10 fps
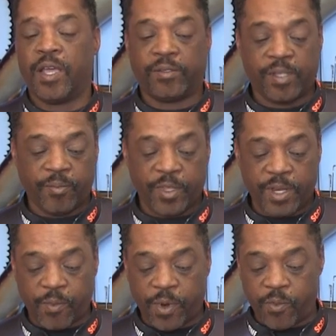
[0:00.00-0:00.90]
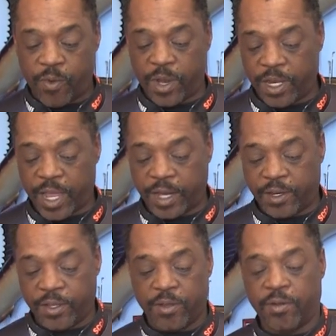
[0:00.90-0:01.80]
Something that we really like
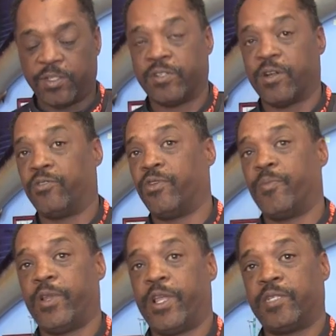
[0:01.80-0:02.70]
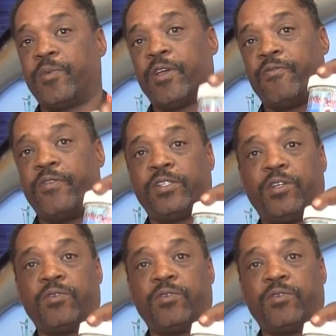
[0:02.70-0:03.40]
to use is our XXX blood fish